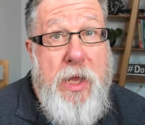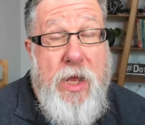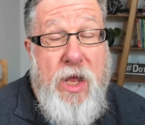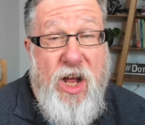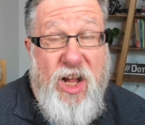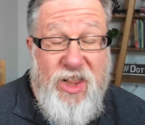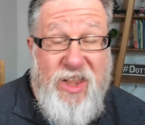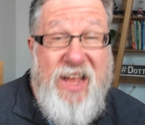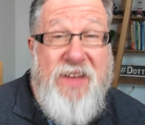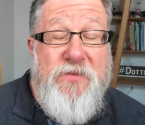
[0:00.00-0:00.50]

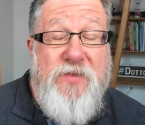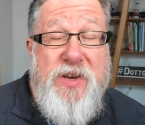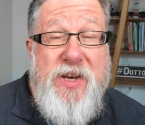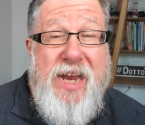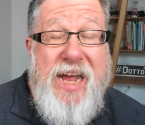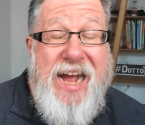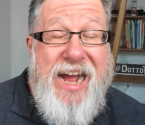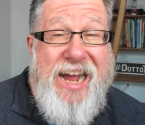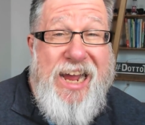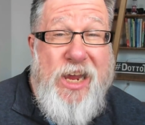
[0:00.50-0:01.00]
11
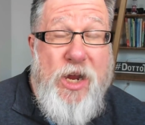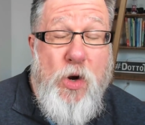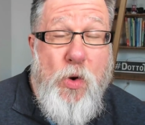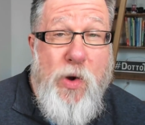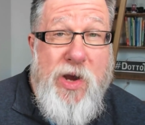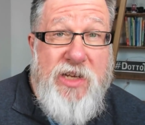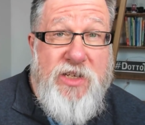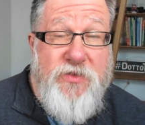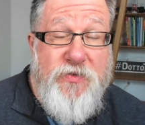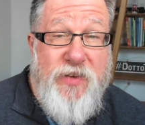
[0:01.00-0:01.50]

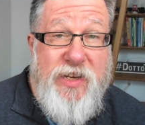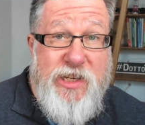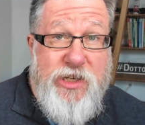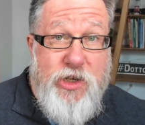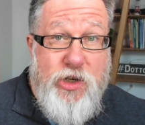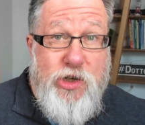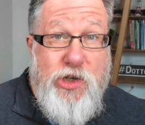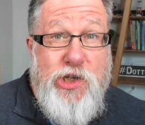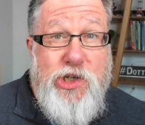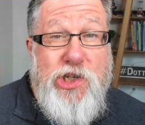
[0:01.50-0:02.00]
iOS
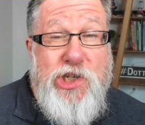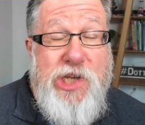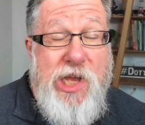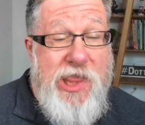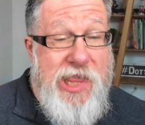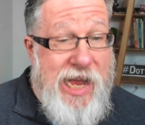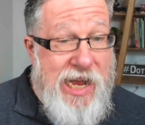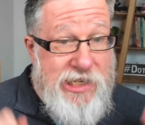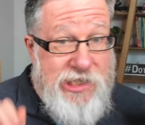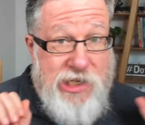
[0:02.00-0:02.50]
features
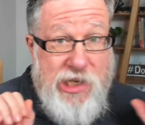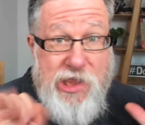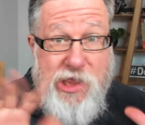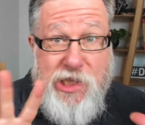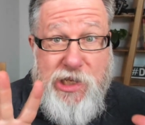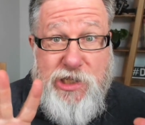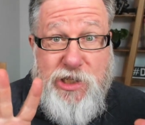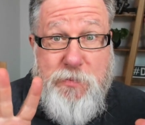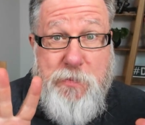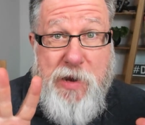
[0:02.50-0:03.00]
that's
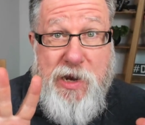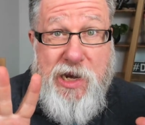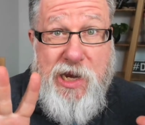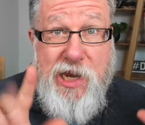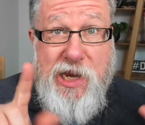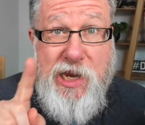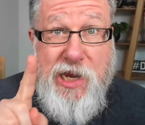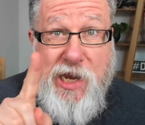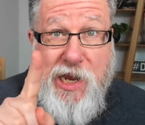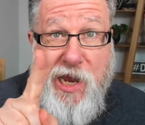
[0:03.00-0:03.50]
this
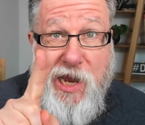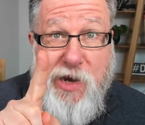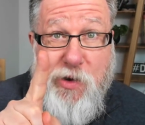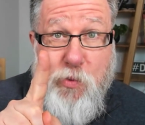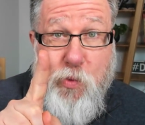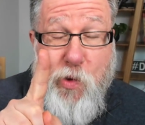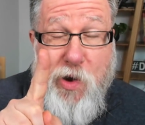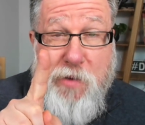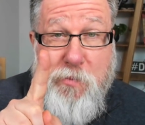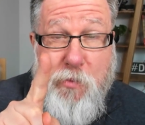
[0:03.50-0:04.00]
many
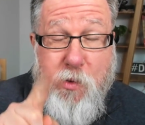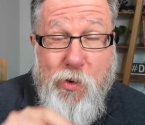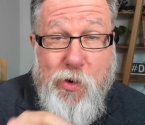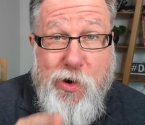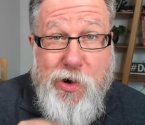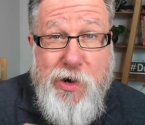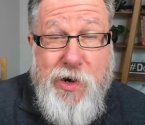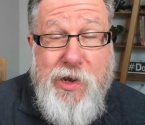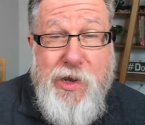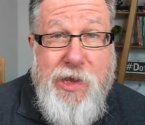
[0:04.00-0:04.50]
and one
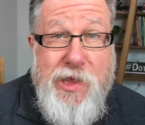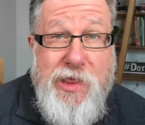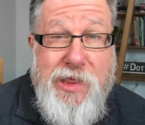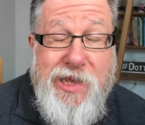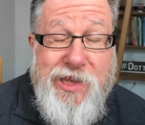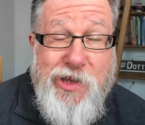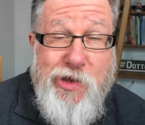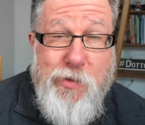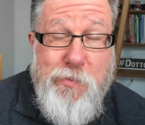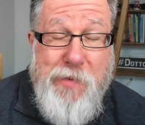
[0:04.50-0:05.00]
more
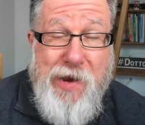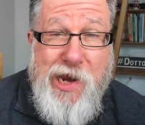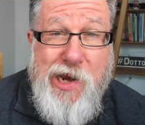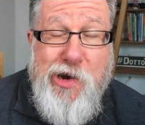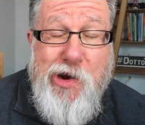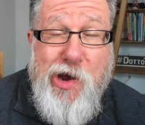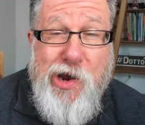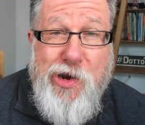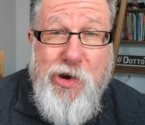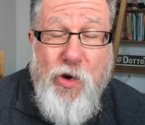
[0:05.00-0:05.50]
that you may
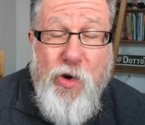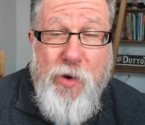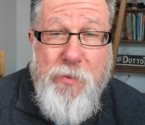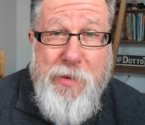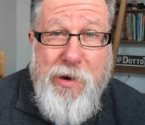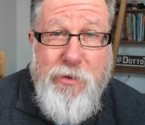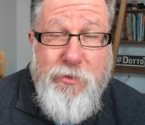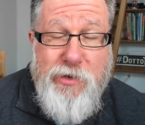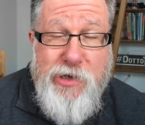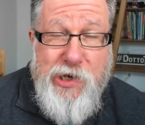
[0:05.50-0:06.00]
not know
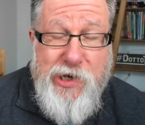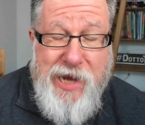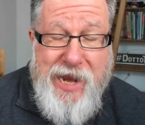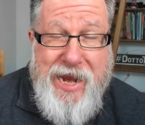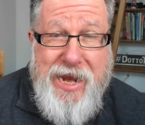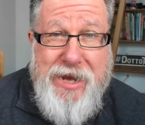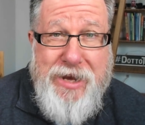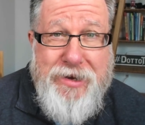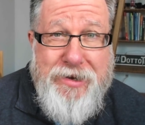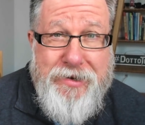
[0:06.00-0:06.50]
about
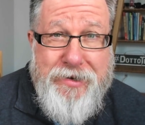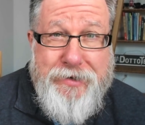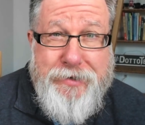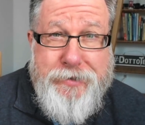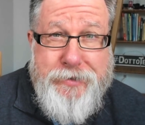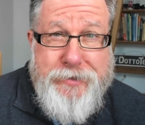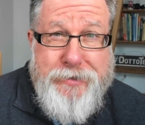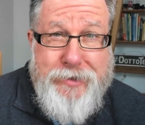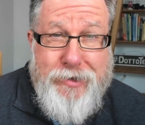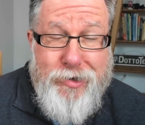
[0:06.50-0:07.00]
today
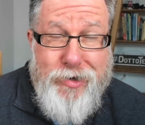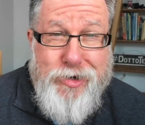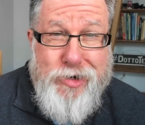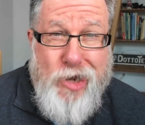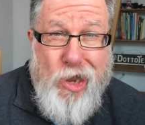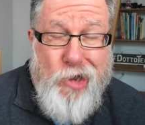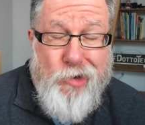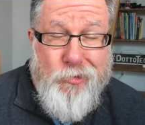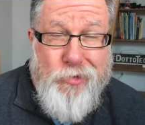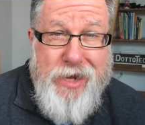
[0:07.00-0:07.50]
on
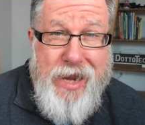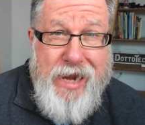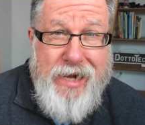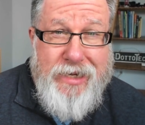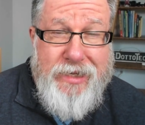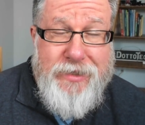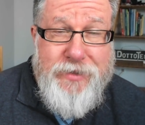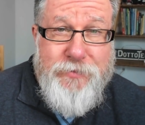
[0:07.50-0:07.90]
Dottotech.